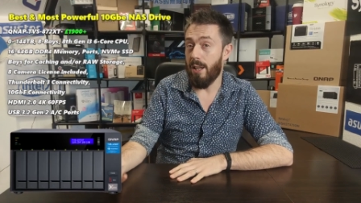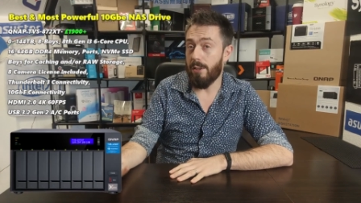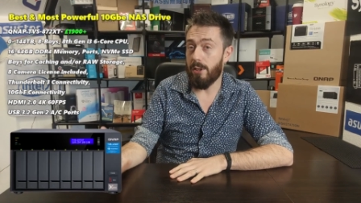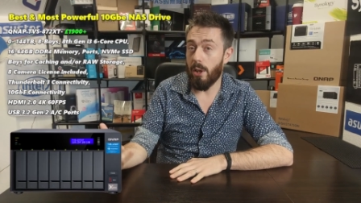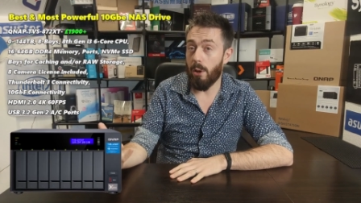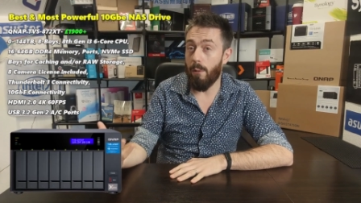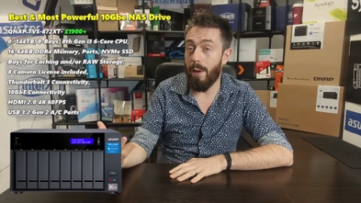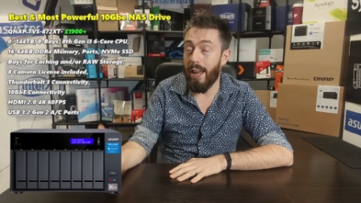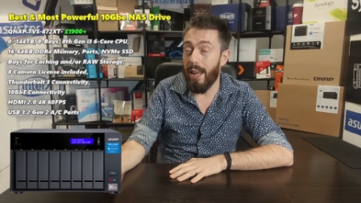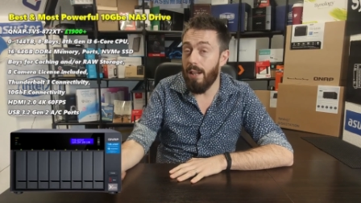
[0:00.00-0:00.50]

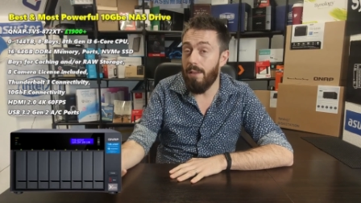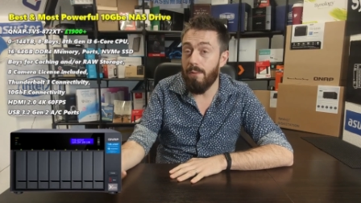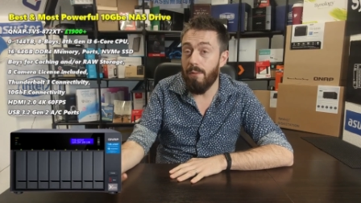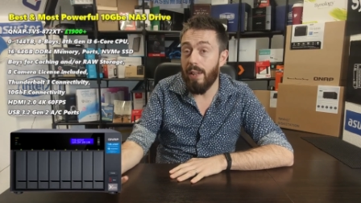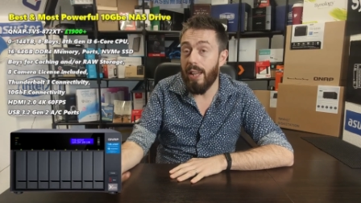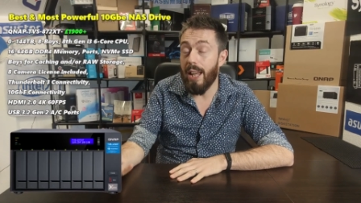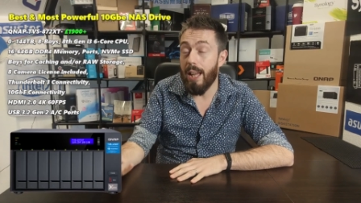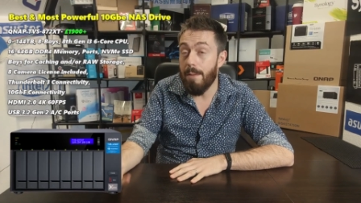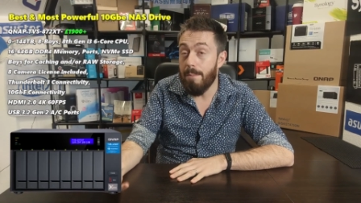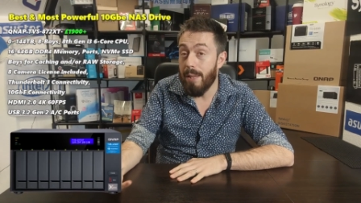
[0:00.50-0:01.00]
So N
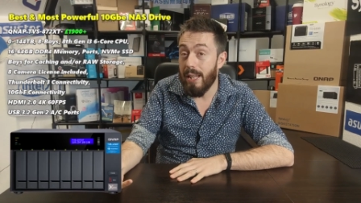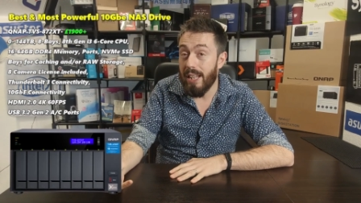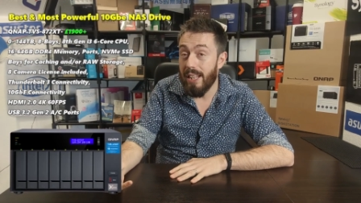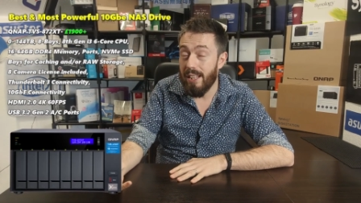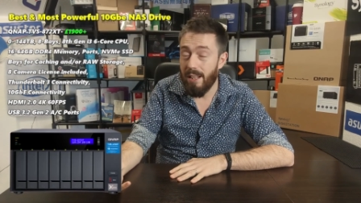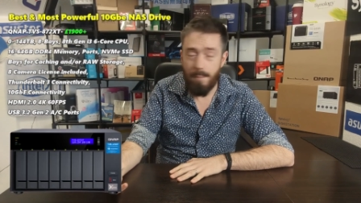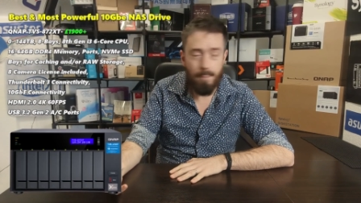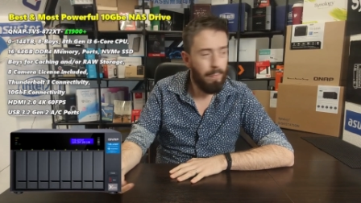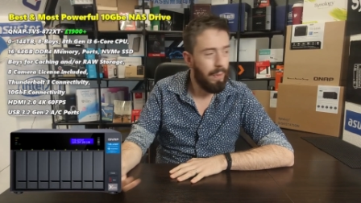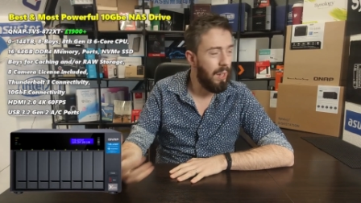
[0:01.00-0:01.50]
V M
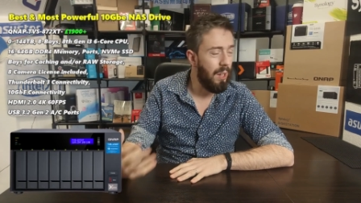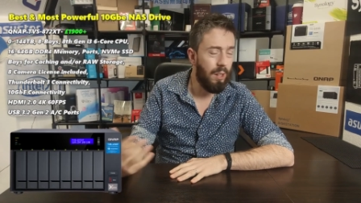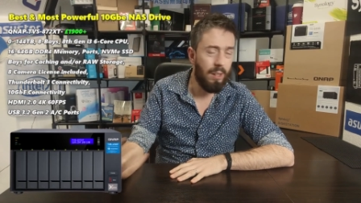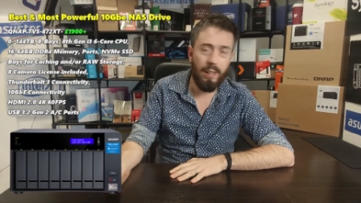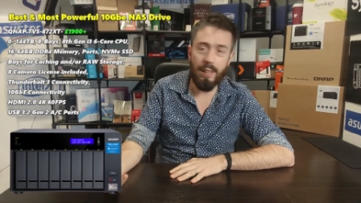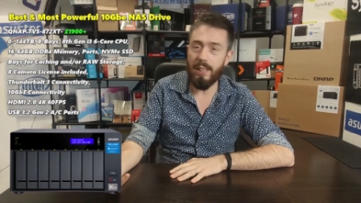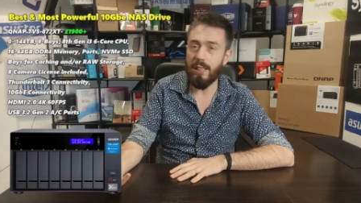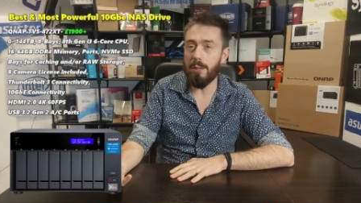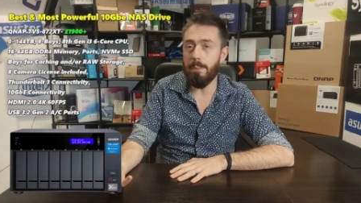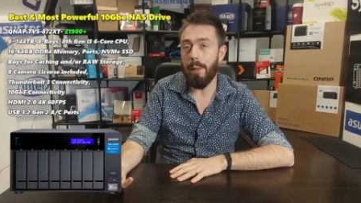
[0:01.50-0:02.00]
e,
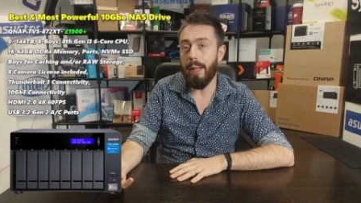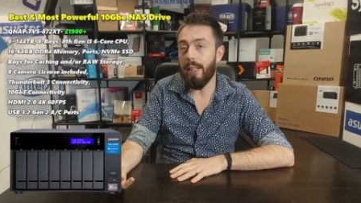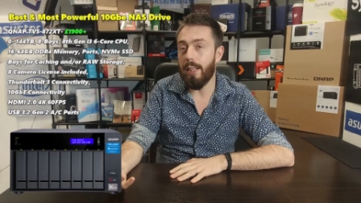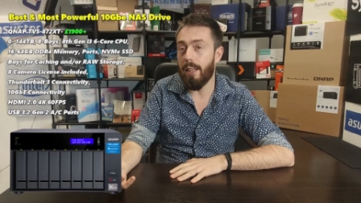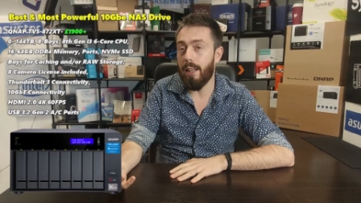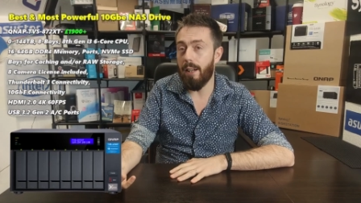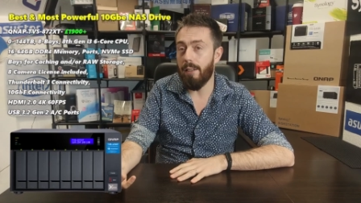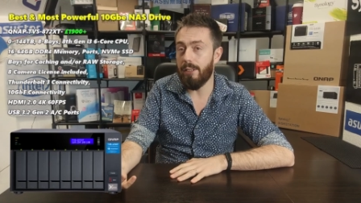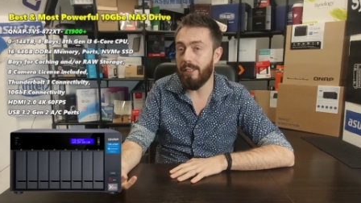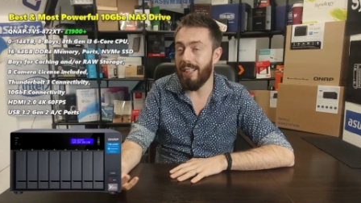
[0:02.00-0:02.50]
look at the
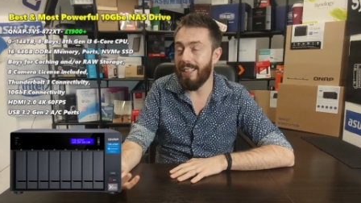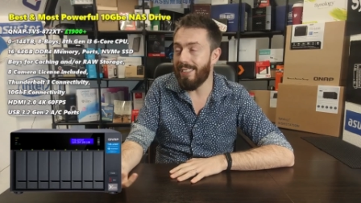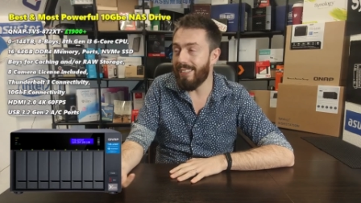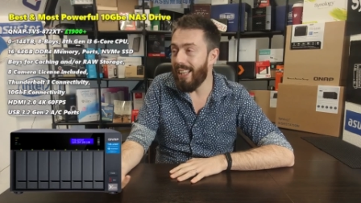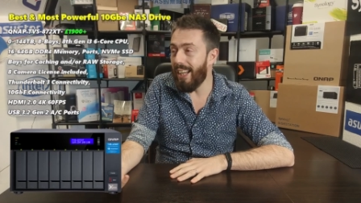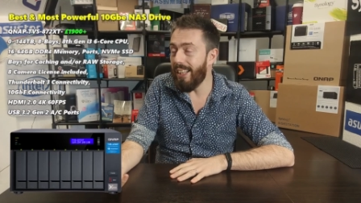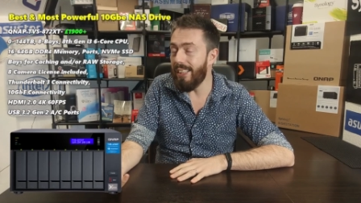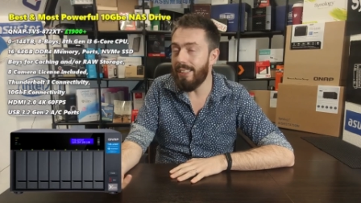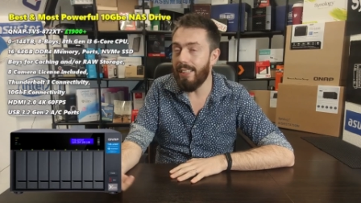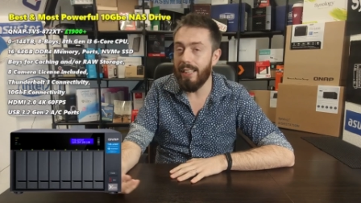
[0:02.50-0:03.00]
speed of those
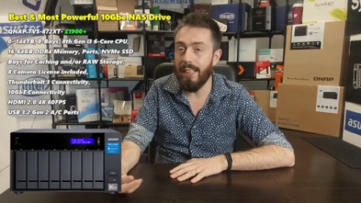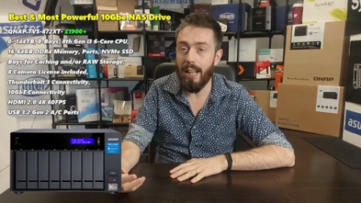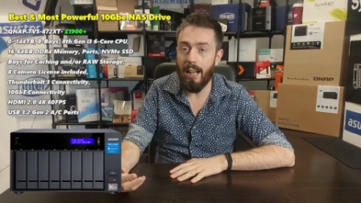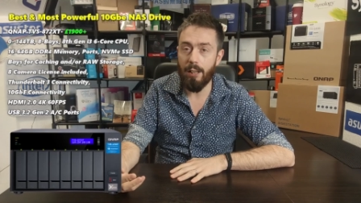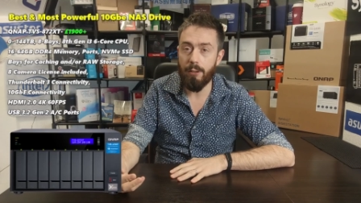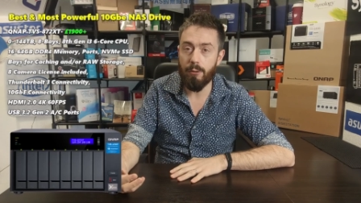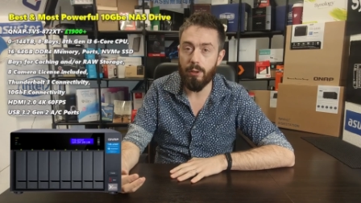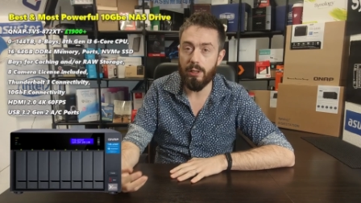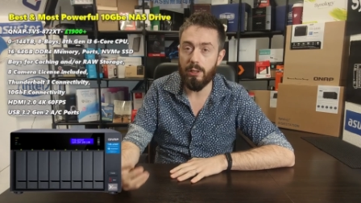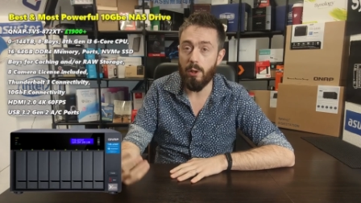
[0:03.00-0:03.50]
things, eighteen
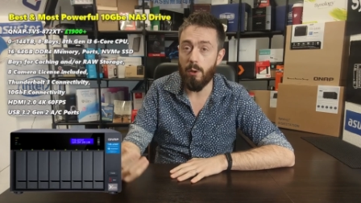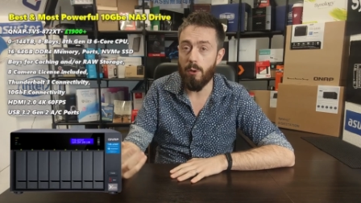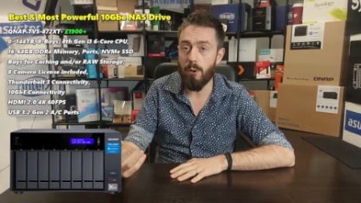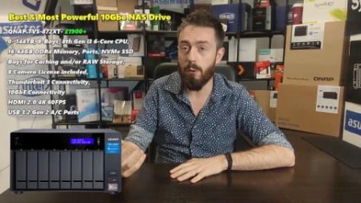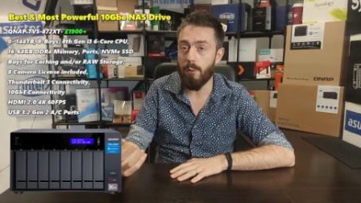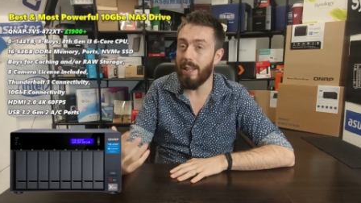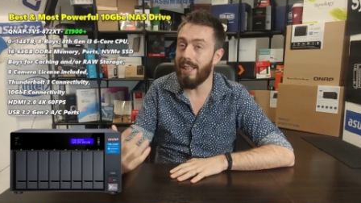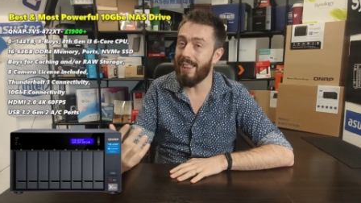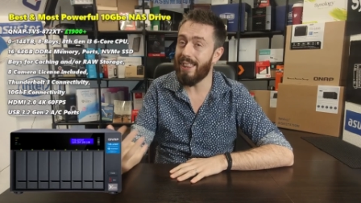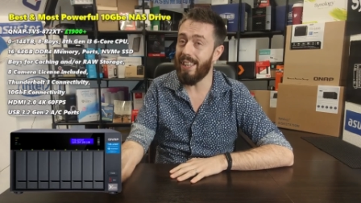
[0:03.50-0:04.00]
hundred to
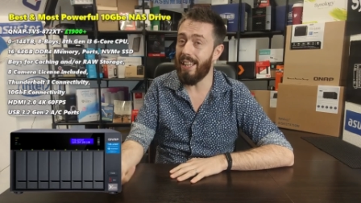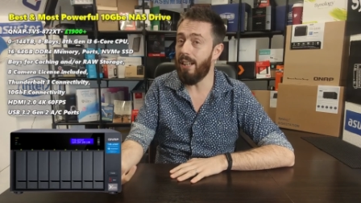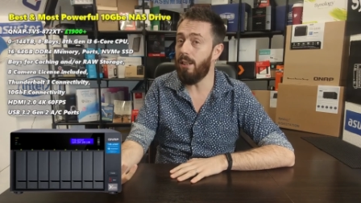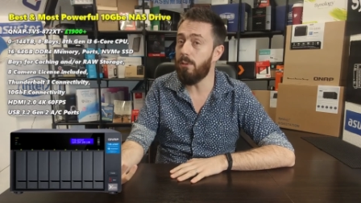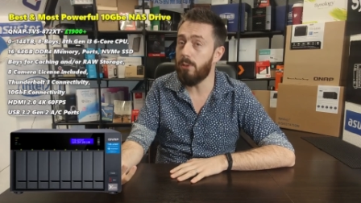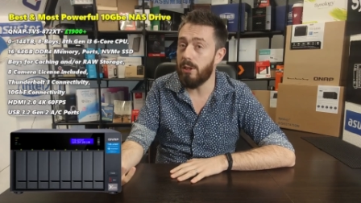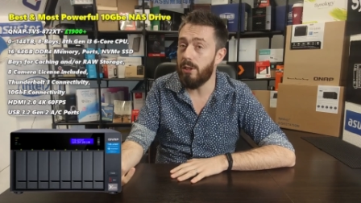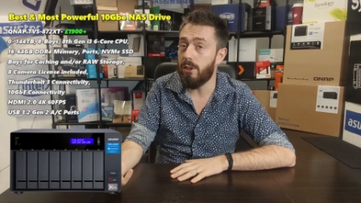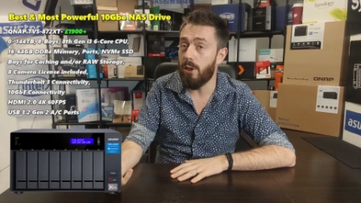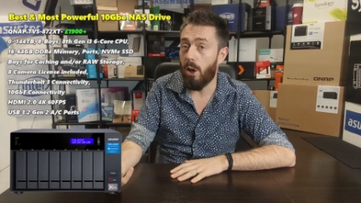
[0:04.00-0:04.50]
three
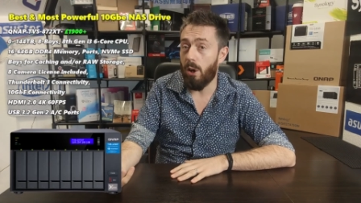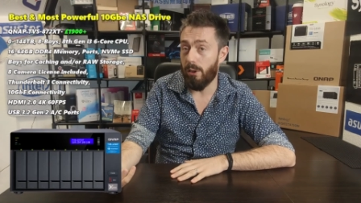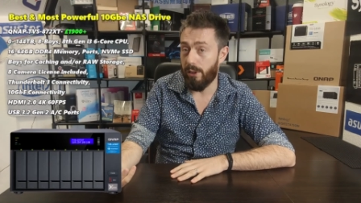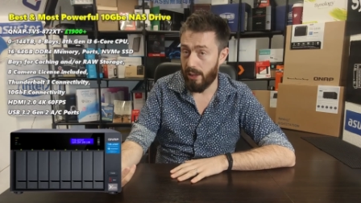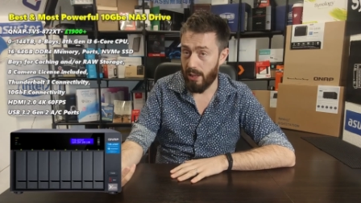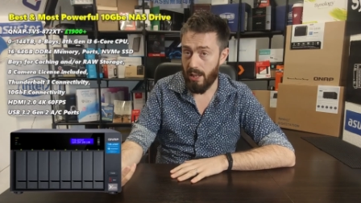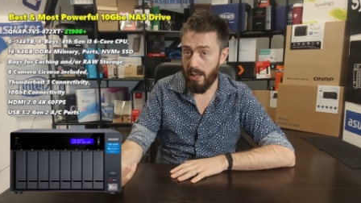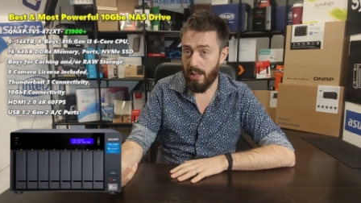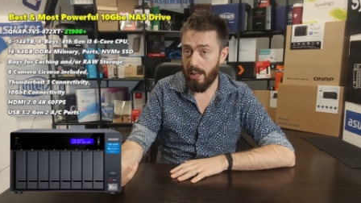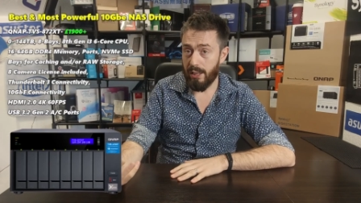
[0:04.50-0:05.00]
thousand
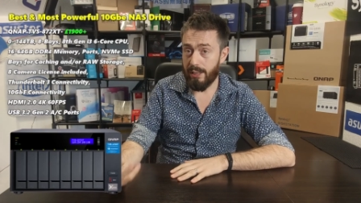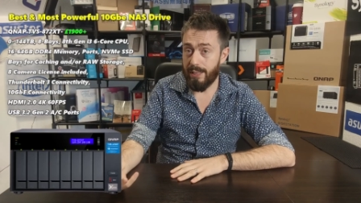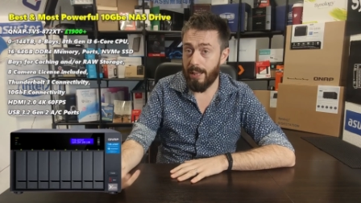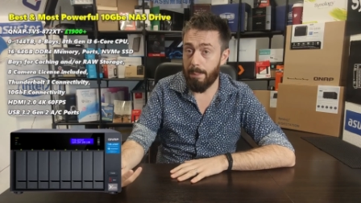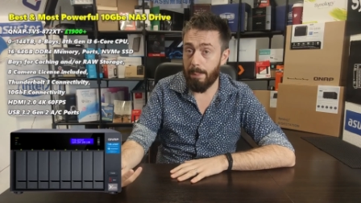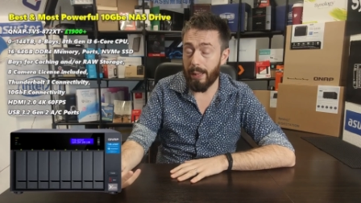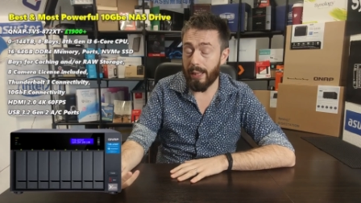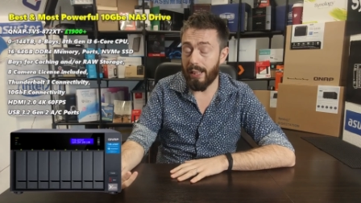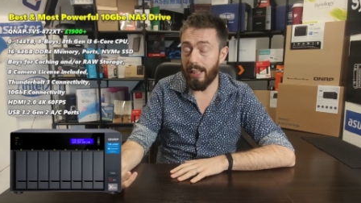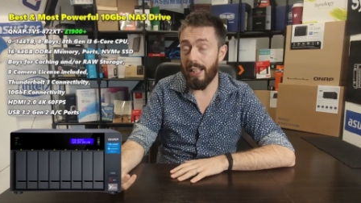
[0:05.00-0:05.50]
odd
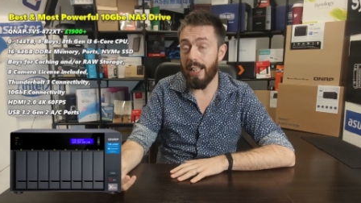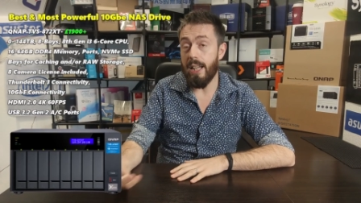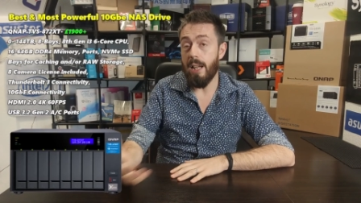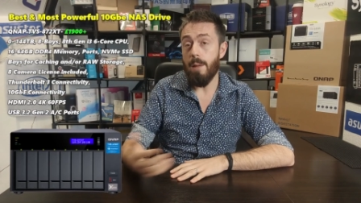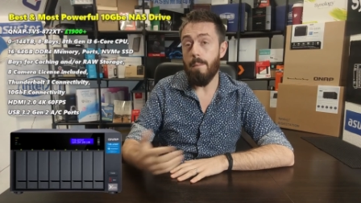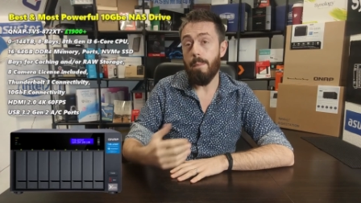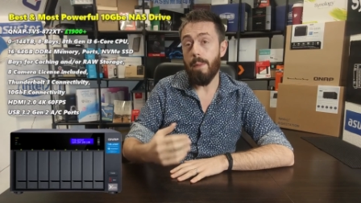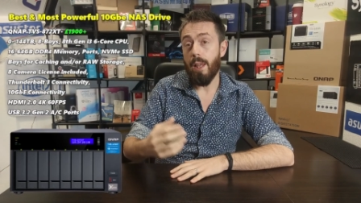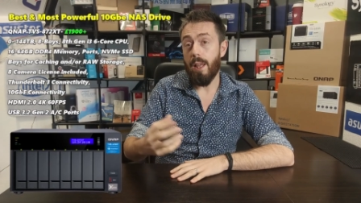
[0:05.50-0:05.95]
typically,